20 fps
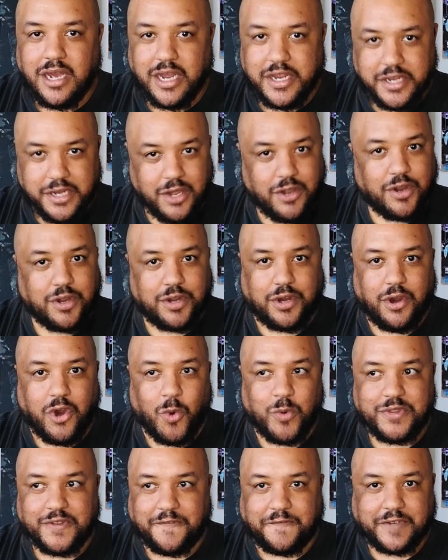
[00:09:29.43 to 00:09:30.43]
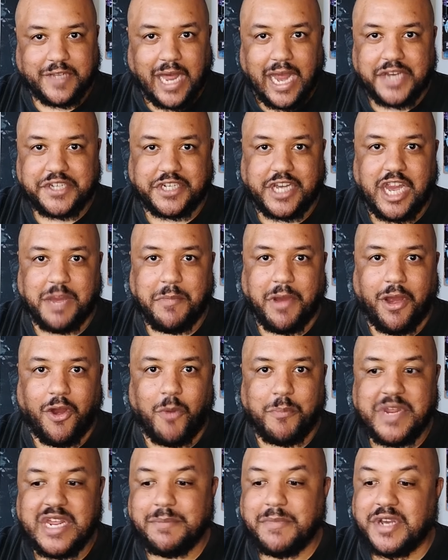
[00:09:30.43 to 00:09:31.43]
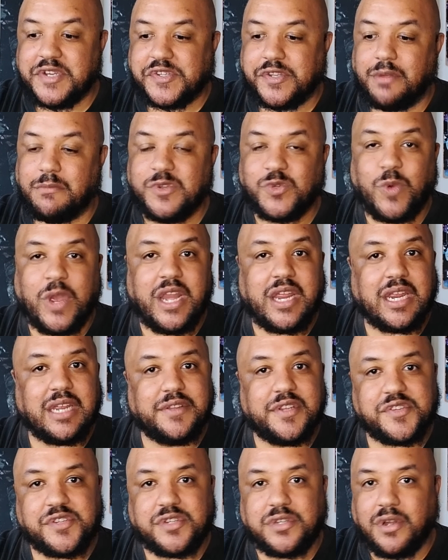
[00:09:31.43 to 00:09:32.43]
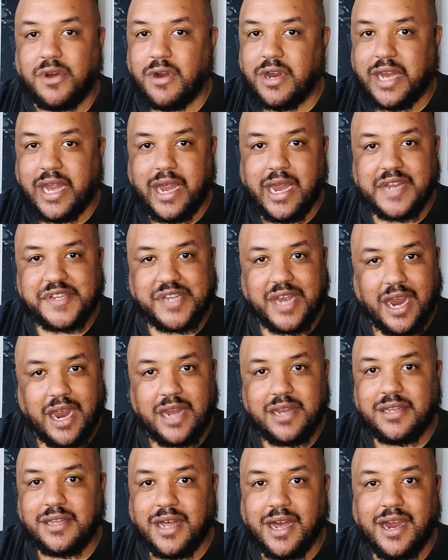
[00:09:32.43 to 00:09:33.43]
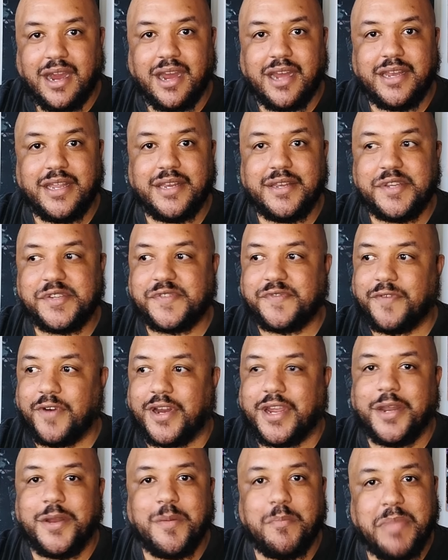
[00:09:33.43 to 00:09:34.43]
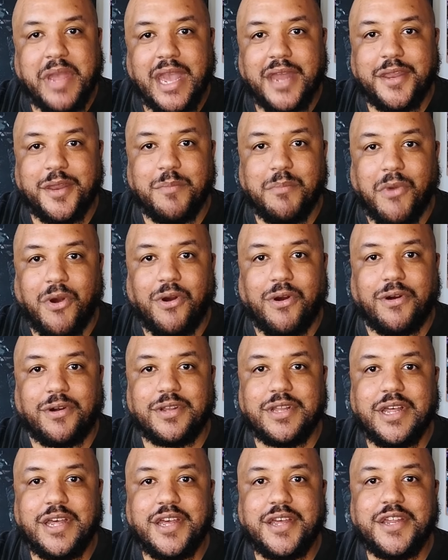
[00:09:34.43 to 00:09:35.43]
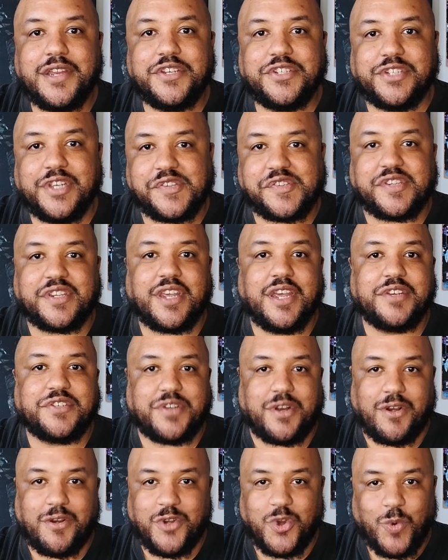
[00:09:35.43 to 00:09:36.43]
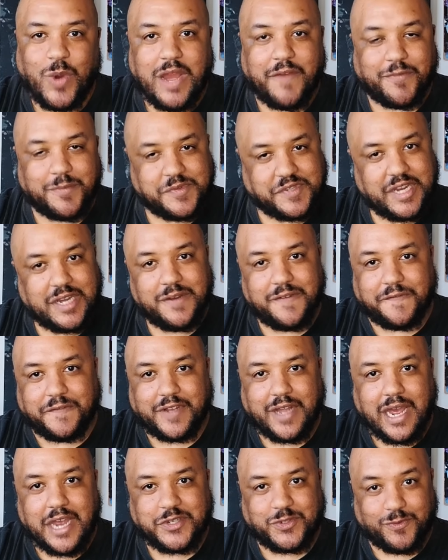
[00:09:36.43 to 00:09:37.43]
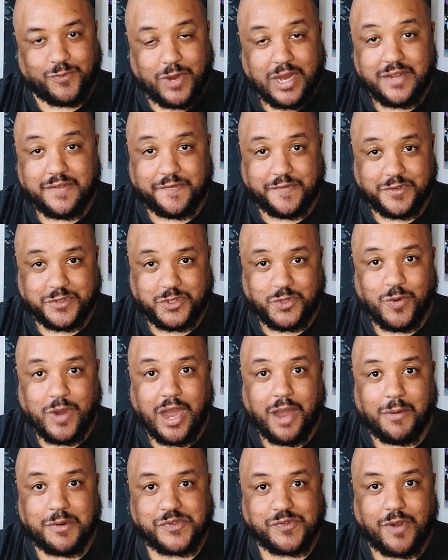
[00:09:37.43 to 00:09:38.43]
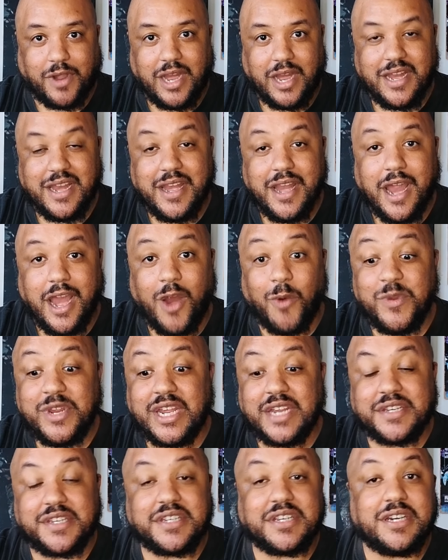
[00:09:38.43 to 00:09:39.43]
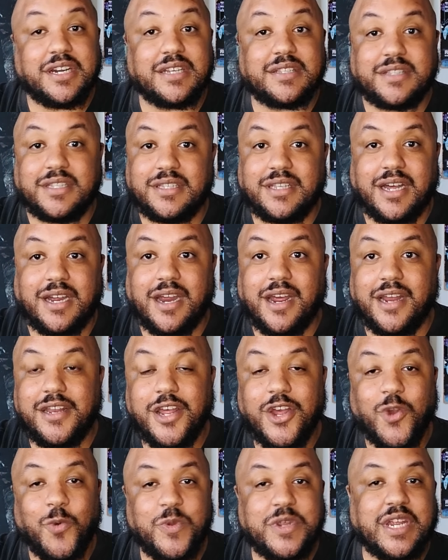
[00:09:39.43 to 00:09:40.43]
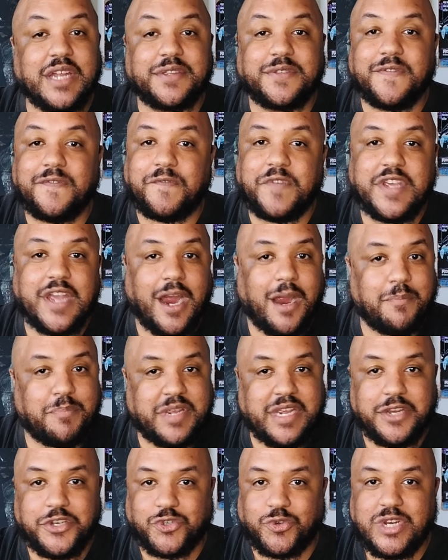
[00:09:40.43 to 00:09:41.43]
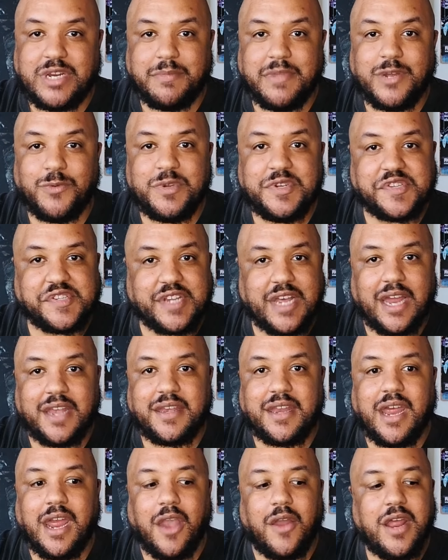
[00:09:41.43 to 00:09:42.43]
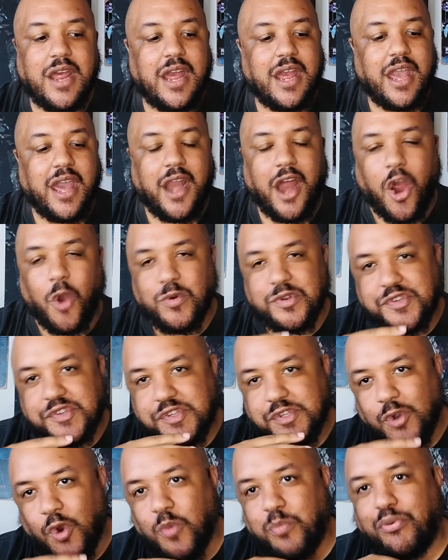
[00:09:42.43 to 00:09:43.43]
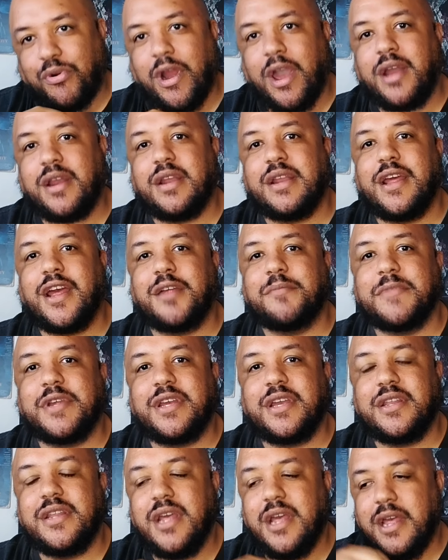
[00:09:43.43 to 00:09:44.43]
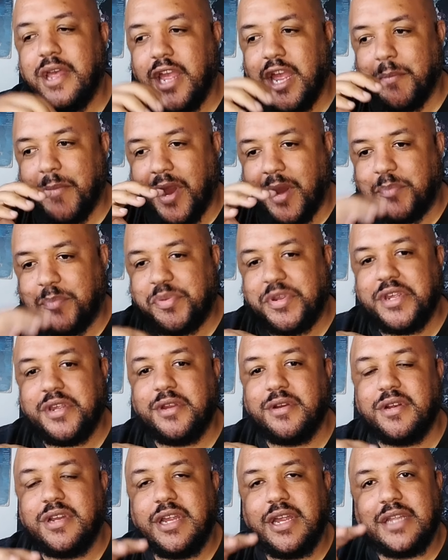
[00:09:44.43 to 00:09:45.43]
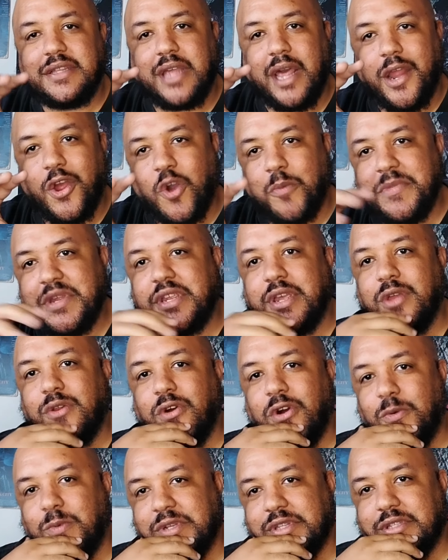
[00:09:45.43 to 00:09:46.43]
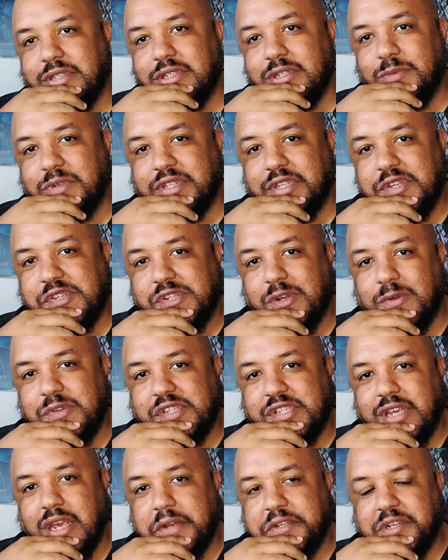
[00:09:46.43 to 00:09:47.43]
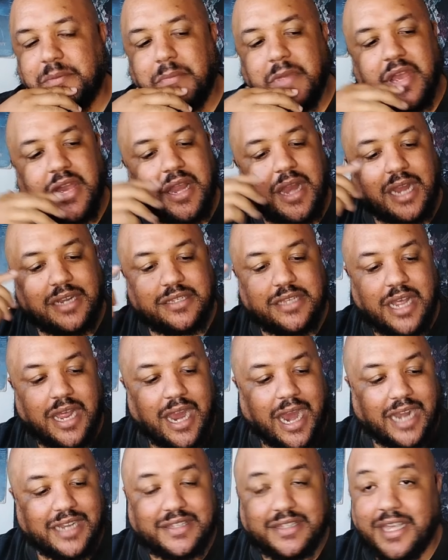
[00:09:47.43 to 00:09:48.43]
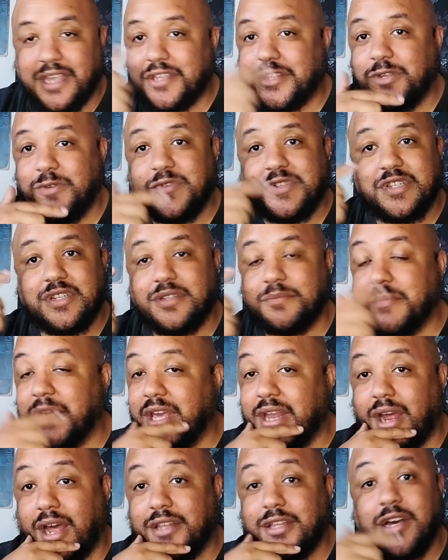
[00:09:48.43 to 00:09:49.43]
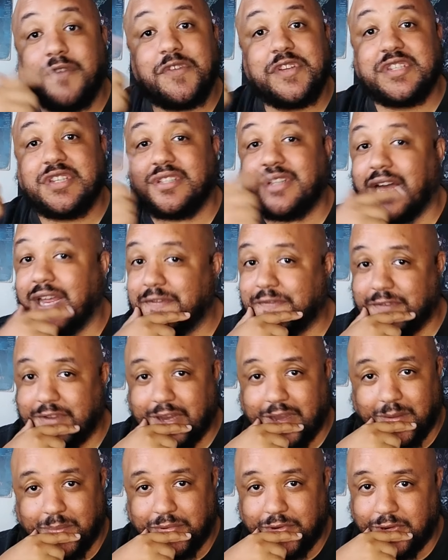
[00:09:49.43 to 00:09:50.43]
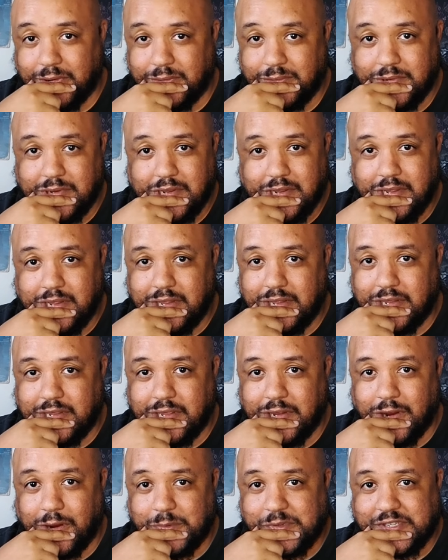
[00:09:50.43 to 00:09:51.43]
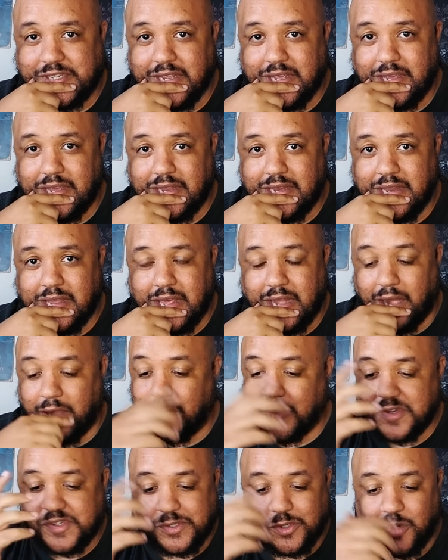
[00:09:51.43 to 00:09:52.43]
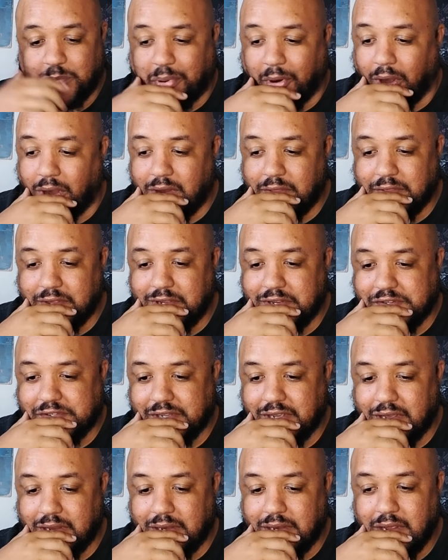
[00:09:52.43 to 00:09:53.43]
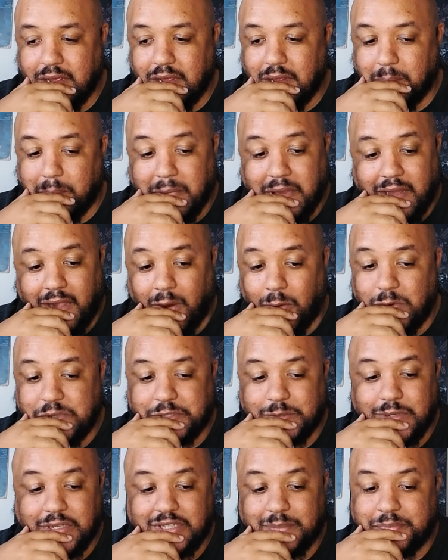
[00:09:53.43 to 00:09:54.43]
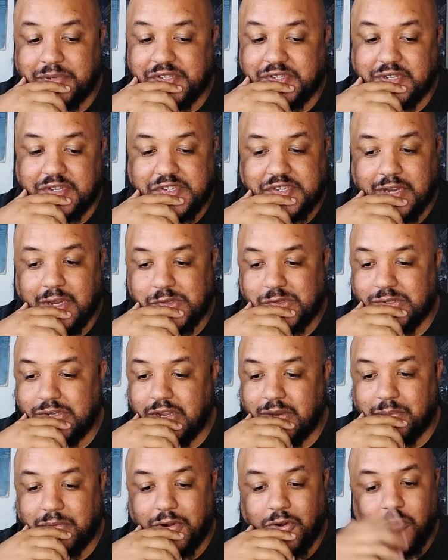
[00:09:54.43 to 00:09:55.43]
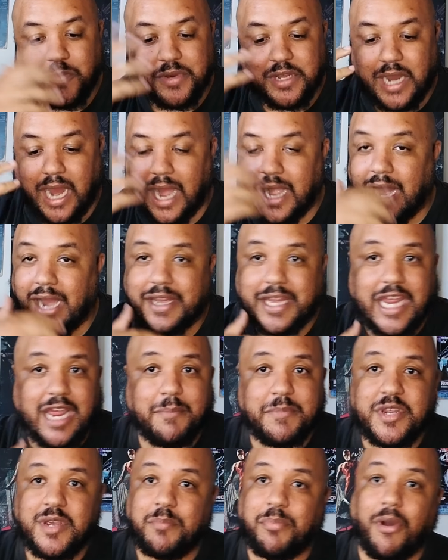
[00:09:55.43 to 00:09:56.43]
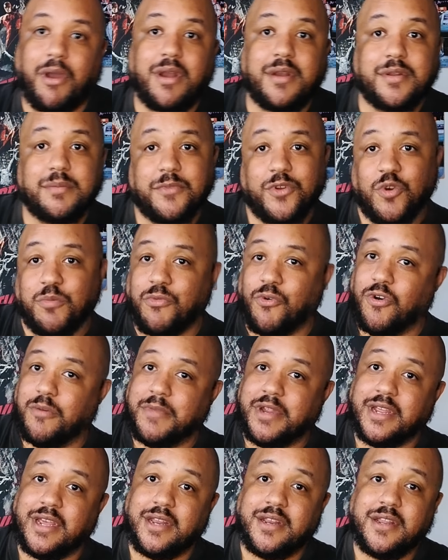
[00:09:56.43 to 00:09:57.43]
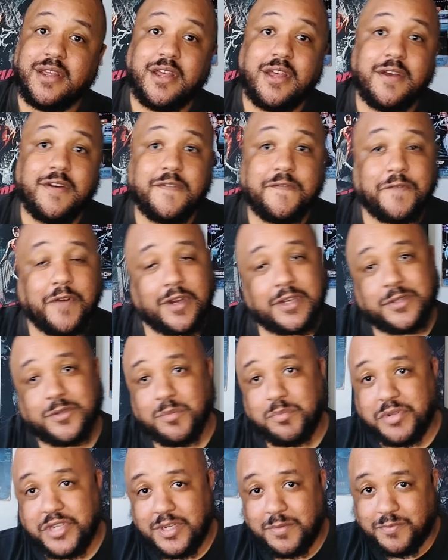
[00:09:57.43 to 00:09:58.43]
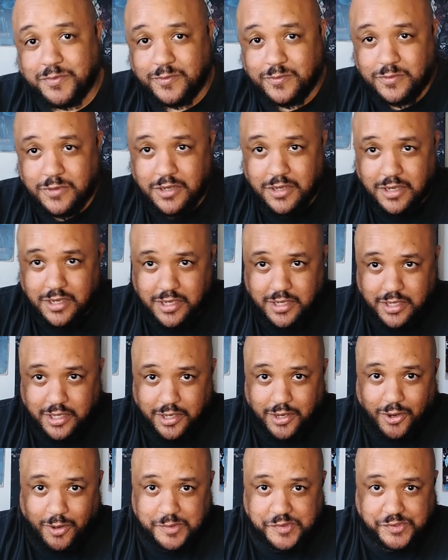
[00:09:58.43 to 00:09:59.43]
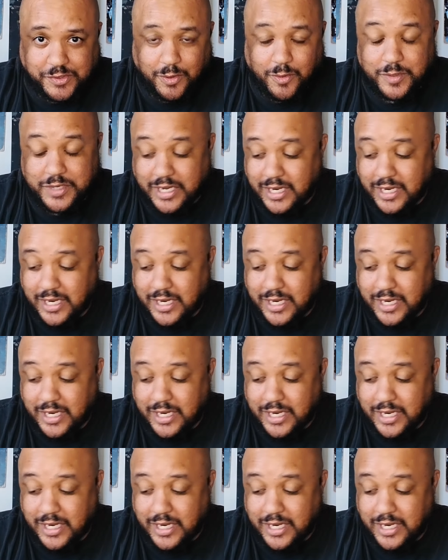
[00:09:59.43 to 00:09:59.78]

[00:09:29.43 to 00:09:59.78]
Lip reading: a year ago when The Flash came out, me and my son was waiting in this long-ass hot line in this fucking abandoned mall just to get turned away from seeing The Flash for waiting for 2 hours, right? And now we get to cut the line. We get the VIP treatment, and we sat down, and I was so proud of that, man. And my peer that helped me get on with the association, man, I thank you to, man, I love you to life for that, bro. You know what I'm saying? And I know you're still a part of this, and, man, I wish you nothing but success in there, bro, but I can't be a part of them no more, man. Fuck them people, you know? So,